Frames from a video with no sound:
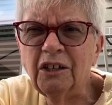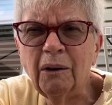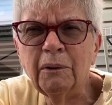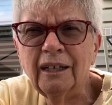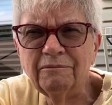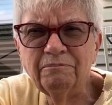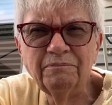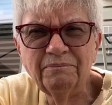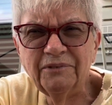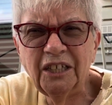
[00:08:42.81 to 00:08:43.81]
Yeah, I'm going
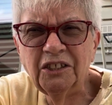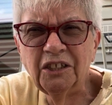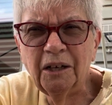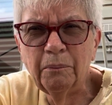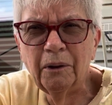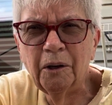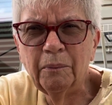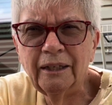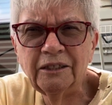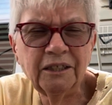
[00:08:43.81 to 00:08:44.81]
to change it up a little
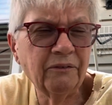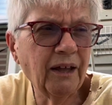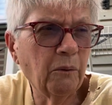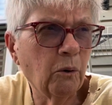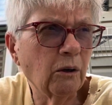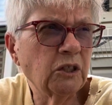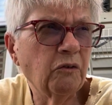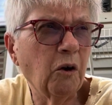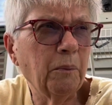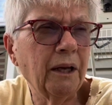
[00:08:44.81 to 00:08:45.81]
bit and see if that works
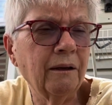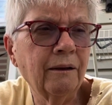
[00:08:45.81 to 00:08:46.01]
for me.